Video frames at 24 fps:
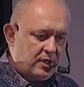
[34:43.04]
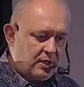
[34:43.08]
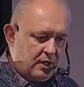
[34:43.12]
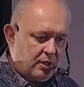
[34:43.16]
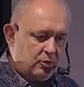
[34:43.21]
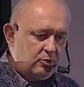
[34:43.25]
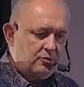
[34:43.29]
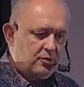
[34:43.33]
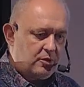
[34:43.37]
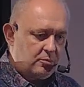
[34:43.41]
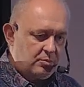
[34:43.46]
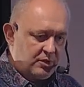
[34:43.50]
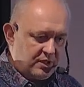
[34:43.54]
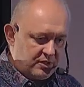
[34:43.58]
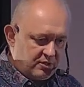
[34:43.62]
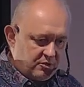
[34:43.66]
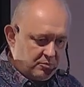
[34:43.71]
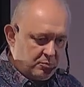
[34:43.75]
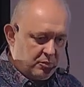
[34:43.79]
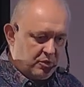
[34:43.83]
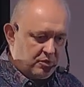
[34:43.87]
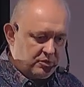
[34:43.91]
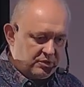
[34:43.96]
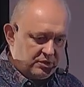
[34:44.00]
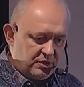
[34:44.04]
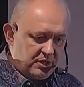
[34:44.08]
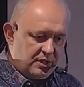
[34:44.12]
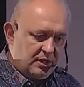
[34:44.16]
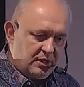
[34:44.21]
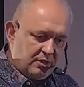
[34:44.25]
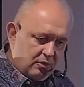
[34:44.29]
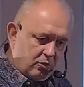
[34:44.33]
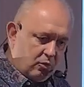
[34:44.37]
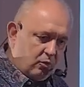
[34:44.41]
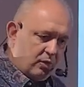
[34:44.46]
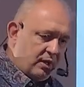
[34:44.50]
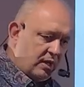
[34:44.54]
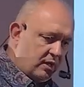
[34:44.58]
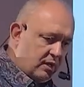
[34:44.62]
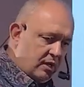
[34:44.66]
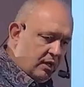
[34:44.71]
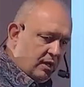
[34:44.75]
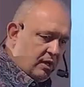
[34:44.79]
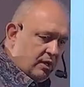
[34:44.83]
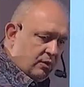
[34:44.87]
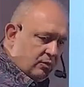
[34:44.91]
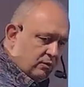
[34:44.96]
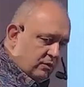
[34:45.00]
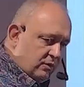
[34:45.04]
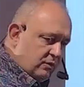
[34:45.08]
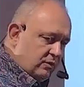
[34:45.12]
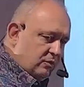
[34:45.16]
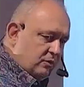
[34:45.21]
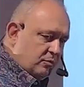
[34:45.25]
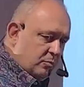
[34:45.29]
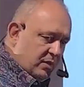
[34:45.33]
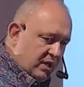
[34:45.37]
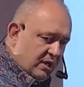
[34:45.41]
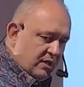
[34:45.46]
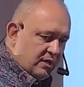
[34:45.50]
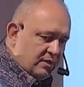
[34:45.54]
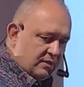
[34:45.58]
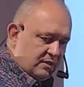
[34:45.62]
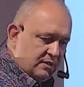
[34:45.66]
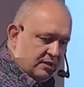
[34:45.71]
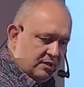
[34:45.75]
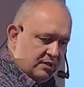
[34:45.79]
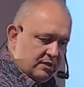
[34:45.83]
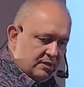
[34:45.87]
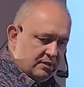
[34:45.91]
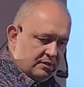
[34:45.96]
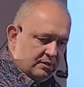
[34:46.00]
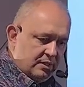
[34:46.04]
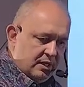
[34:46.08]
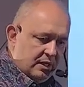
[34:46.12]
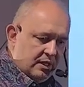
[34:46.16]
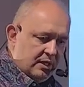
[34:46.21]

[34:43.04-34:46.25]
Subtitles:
out from that small city, going out to the bigger cities.